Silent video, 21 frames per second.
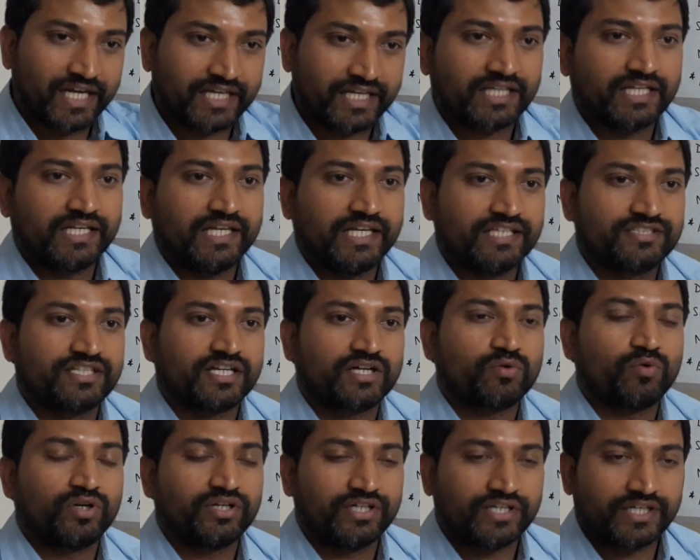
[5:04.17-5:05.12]
get lesser
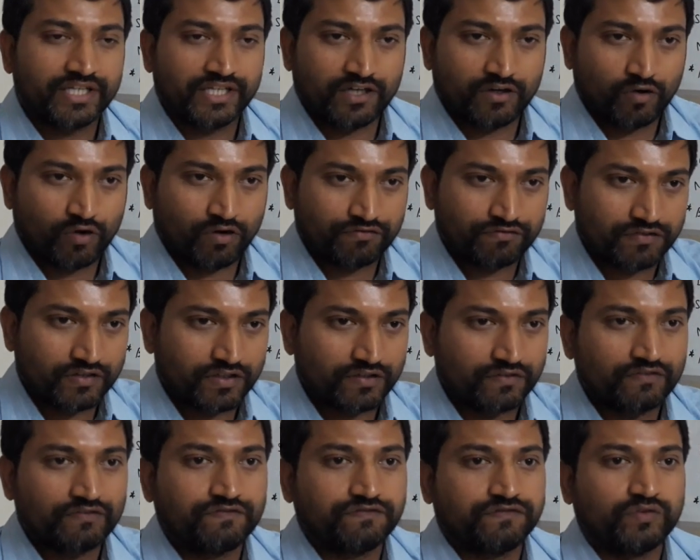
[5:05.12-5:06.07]
quantity of
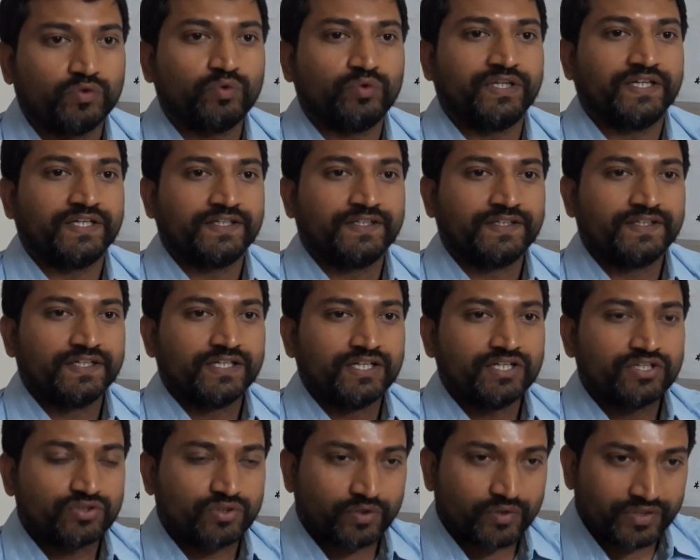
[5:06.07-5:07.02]
food.
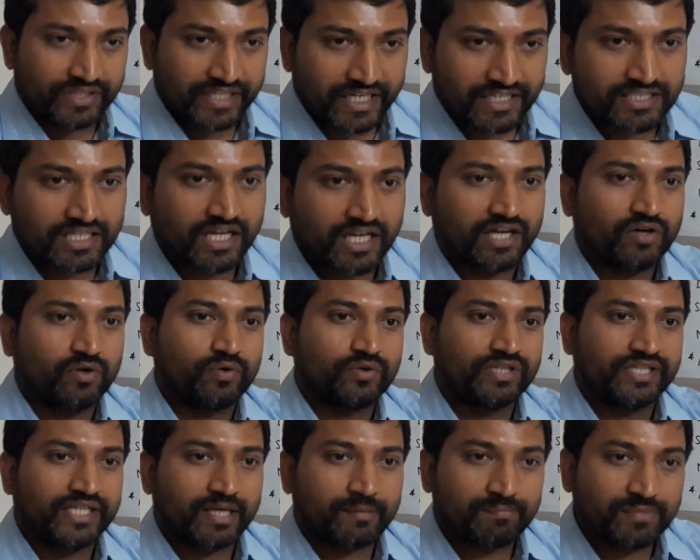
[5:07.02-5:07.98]
So that's
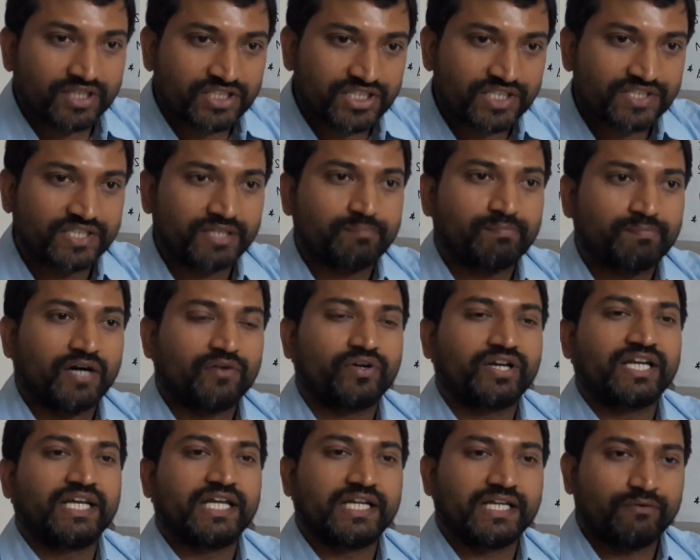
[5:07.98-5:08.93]
how their purchasing
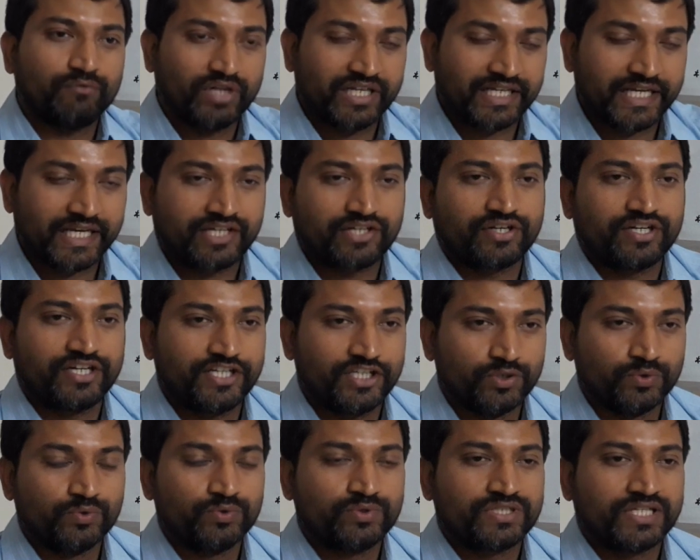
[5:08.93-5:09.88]
power will get
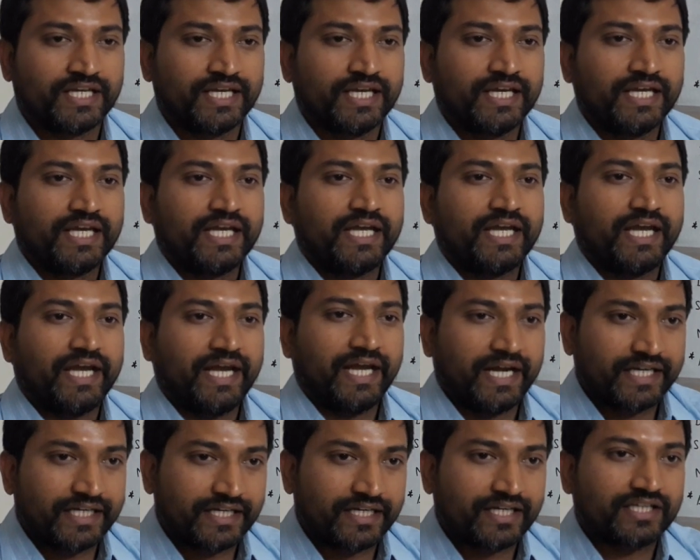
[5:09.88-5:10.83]
reduced,
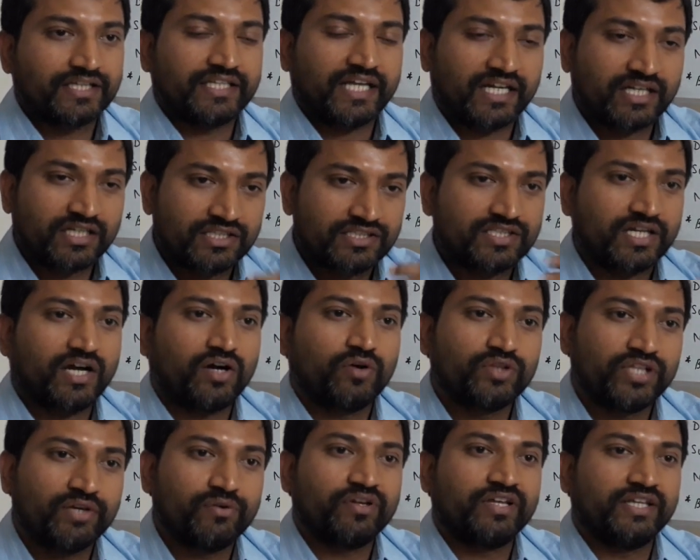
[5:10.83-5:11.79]
and that's
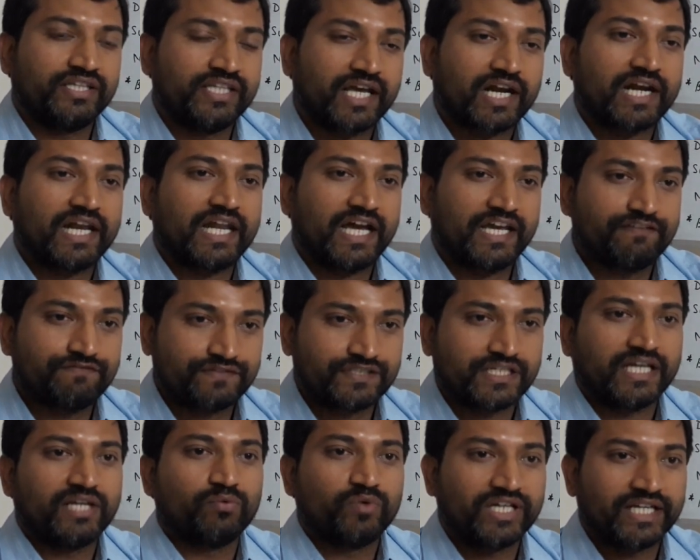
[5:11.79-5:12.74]
how their
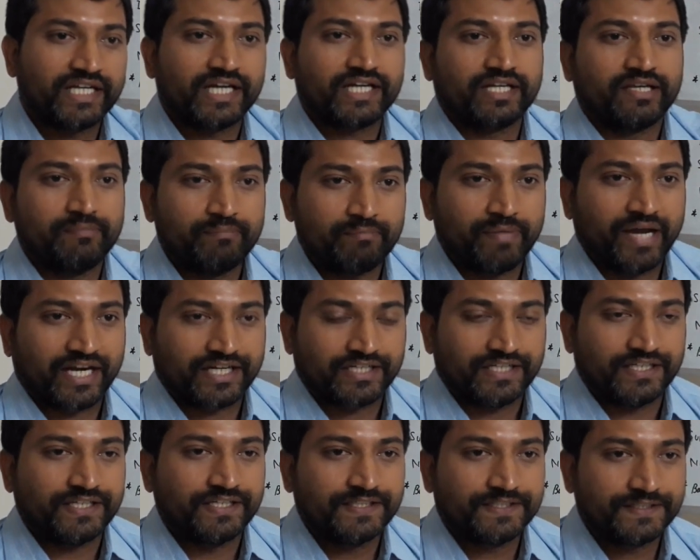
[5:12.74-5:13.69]
lifestyle will get
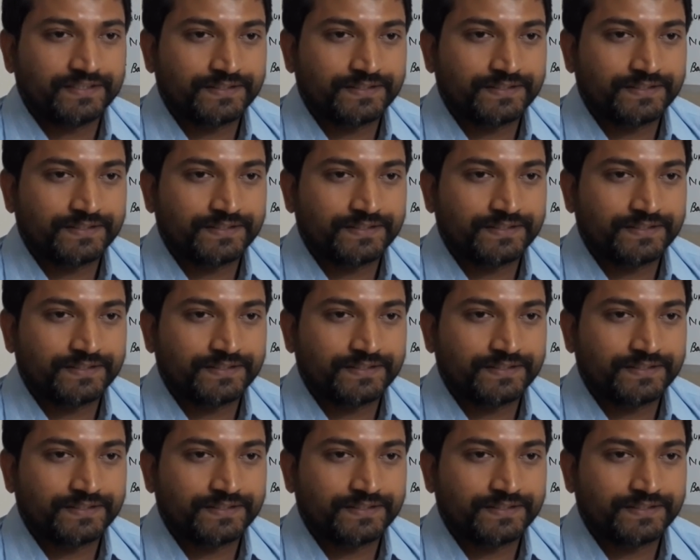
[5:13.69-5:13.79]
impacted.